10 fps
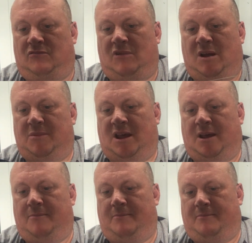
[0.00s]
wrap
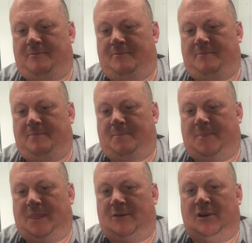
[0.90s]
that
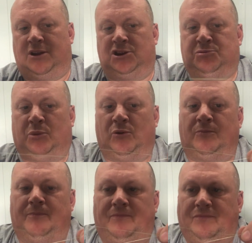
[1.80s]
around your spool.
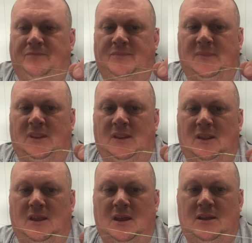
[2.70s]

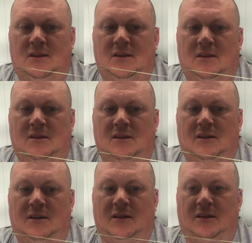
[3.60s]
Okay,
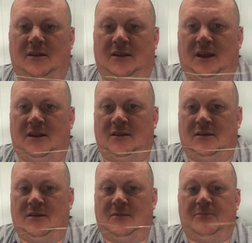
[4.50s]
then
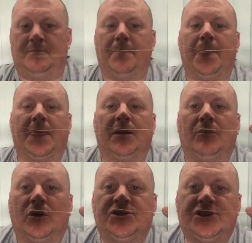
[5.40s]

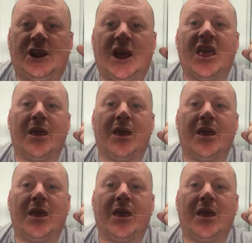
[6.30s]
moisten it,